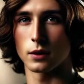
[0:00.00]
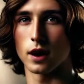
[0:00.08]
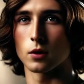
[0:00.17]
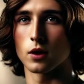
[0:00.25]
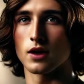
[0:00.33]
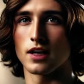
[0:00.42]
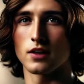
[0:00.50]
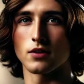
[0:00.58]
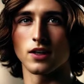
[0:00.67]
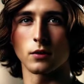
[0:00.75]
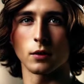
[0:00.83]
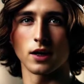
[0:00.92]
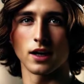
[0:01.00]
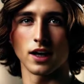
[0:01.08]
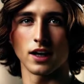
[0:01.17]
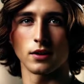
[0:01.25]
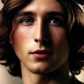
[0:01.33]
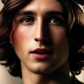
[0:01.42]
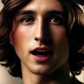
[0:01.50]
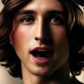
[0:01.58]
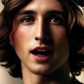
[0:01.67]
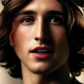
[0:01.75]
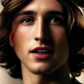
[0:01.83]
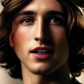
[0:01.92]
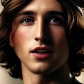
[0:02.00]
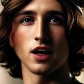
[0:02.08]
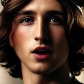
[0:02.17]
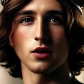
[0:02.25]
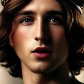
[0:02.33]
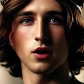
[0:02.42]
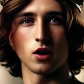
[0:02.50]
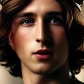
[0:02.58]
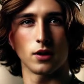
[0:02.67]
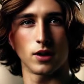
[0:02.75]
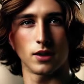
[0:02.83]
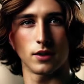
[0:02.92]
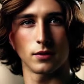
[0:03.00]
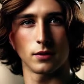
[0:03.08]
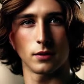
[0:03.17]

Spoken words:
by relative stability, at least on the surface.